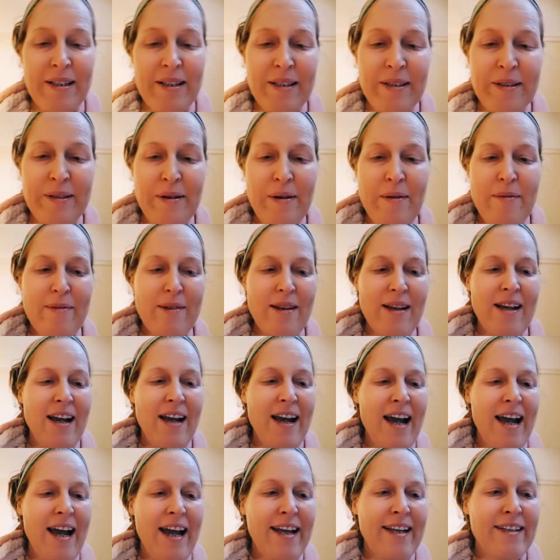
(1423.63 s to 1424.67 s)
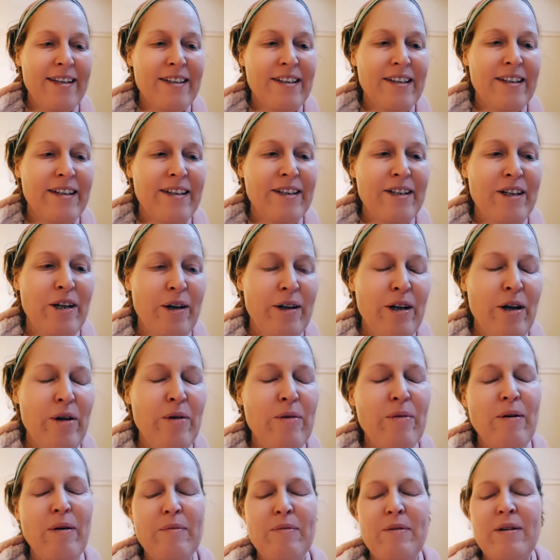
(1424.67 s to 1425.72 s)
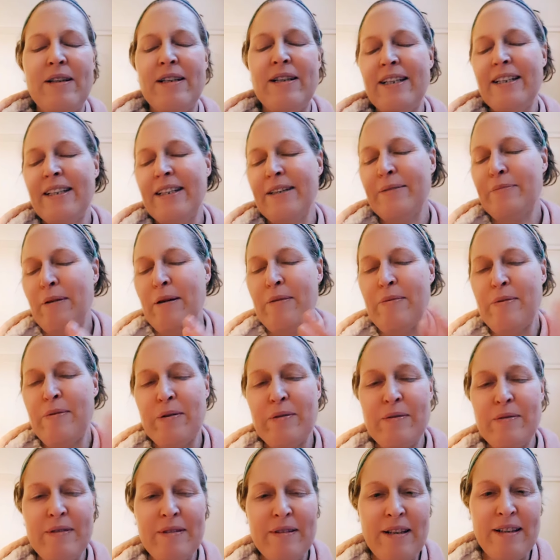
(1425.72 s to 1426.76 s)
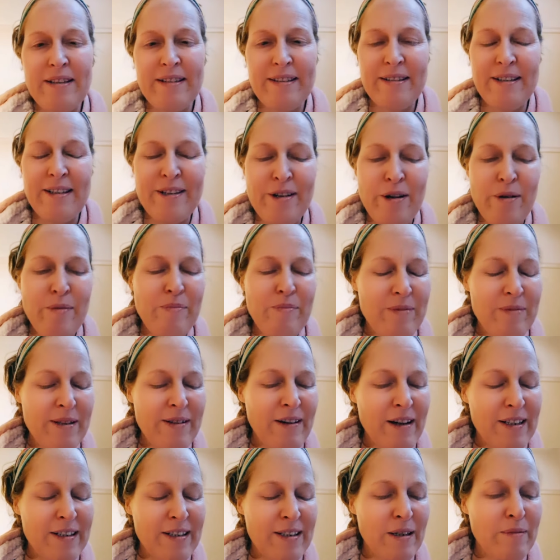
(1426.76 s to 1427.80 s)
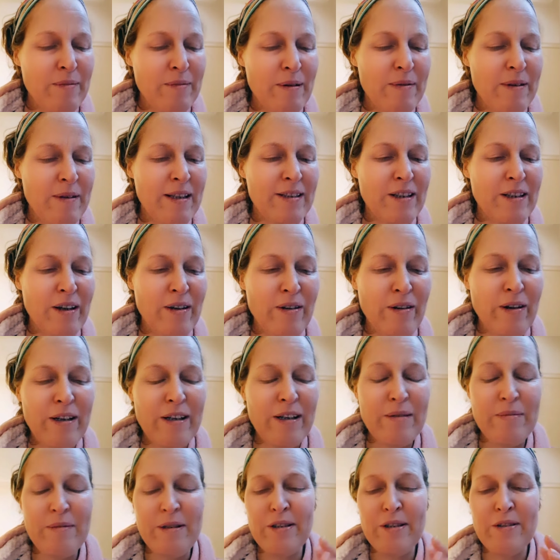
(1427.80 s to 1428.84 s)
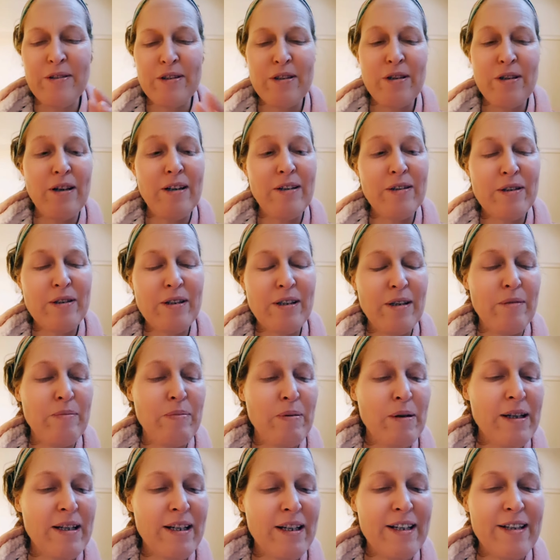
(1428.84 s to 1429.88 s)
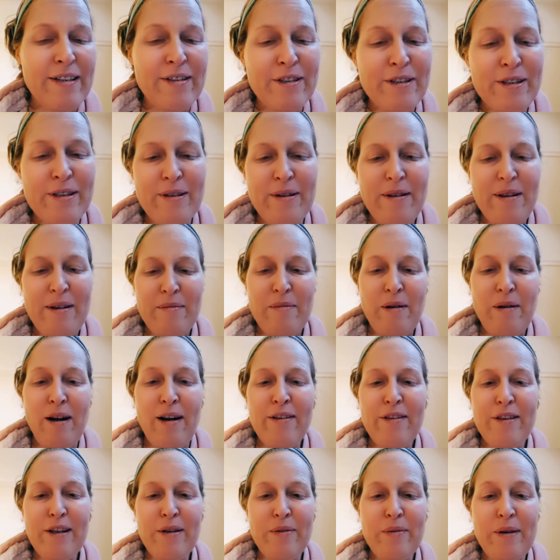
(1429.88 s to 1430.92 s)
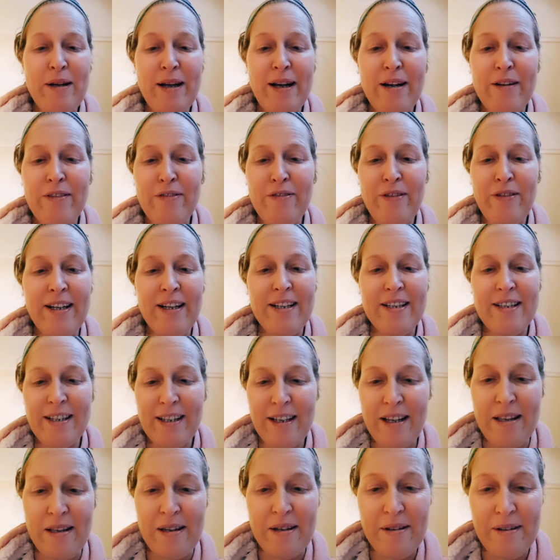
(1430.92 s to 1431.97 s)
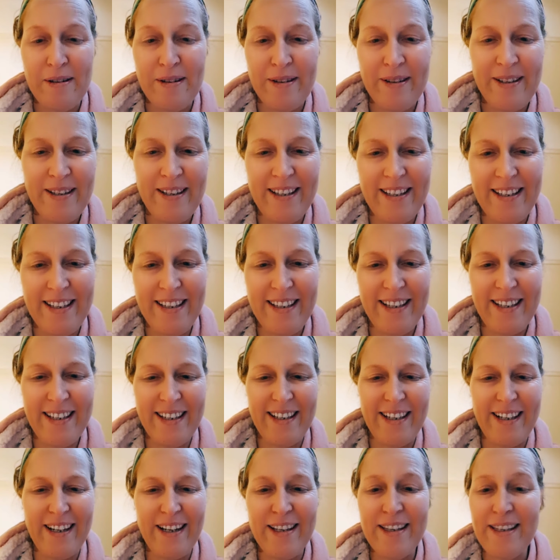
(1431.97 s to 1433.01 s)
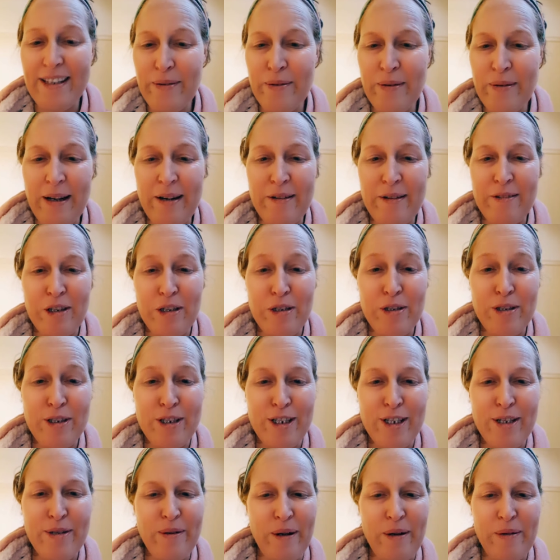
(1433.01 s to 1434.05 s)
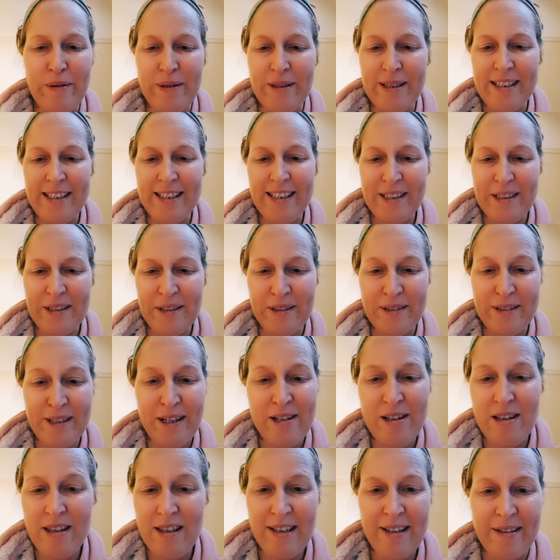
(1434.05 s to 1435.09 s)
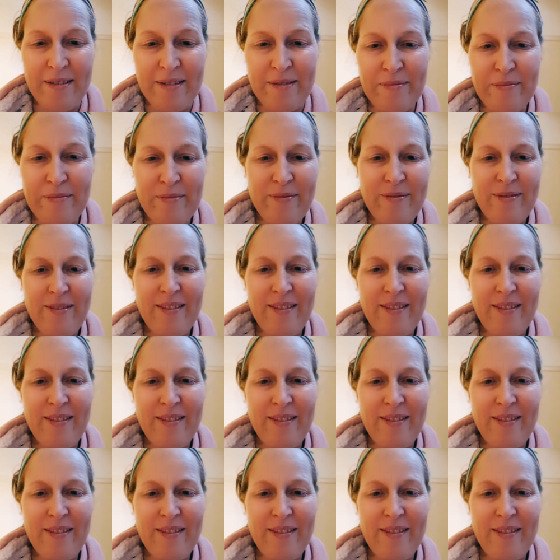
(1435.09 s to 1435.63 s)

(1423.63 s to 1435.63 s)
funny. And, you know, I know what people... I know there are some people that don't like him and you're entitled to your opinions, but I think we are funny together. I think we are a good duo on TikTok. Don't you think?